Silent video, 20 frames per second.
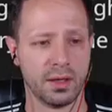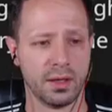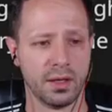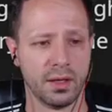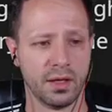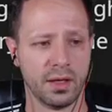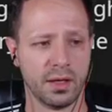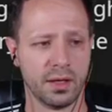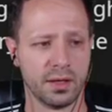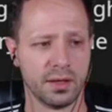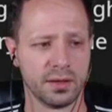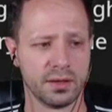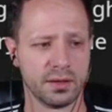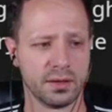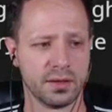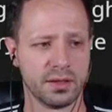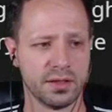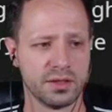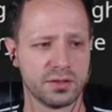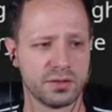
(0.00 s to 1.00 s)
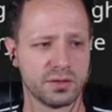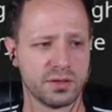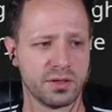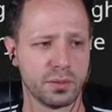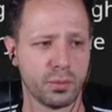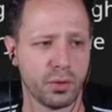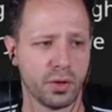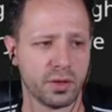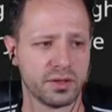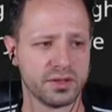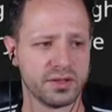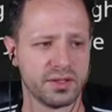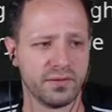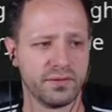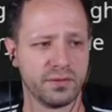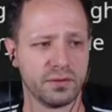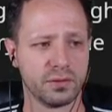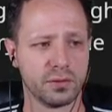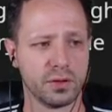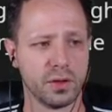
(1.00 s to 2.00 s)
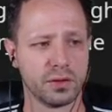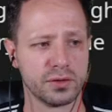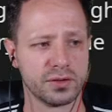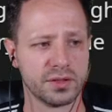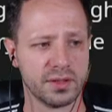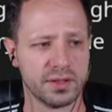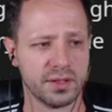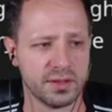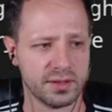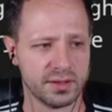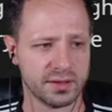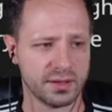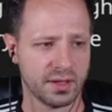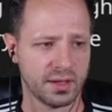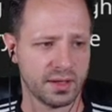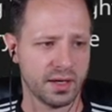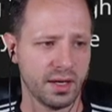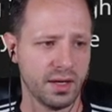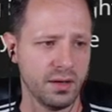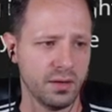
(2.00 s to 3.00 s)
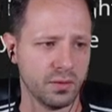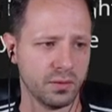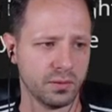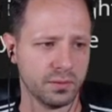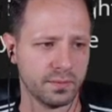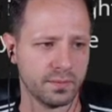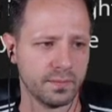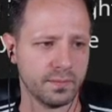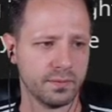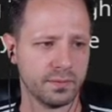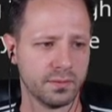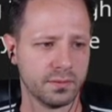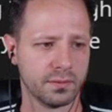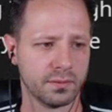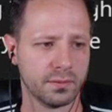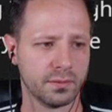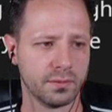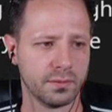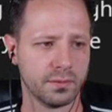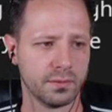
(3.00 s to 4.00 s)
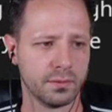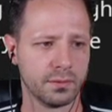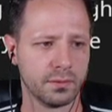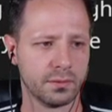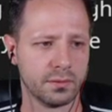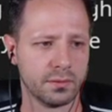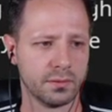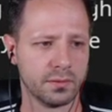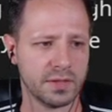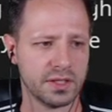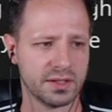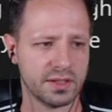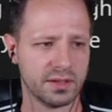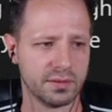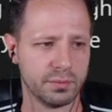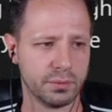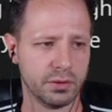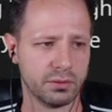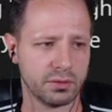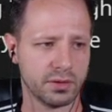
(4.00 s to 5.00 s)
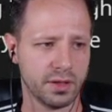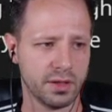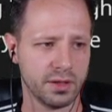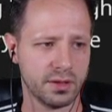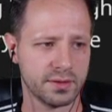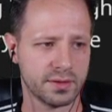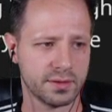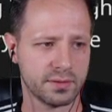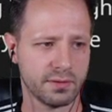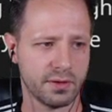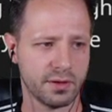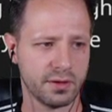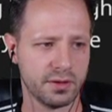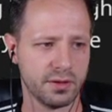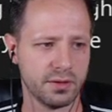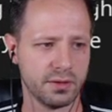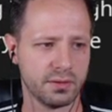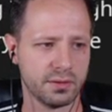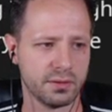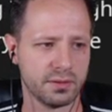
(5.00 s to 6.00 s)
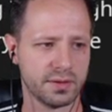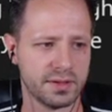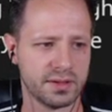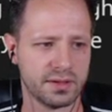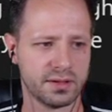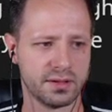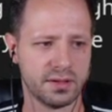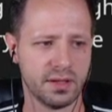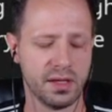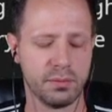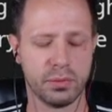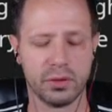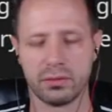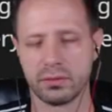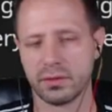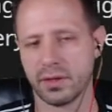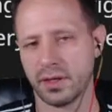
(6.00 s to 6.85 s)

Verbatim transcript: and the interesting part is if you go to his account this is Bill Gates right here. This is the Bill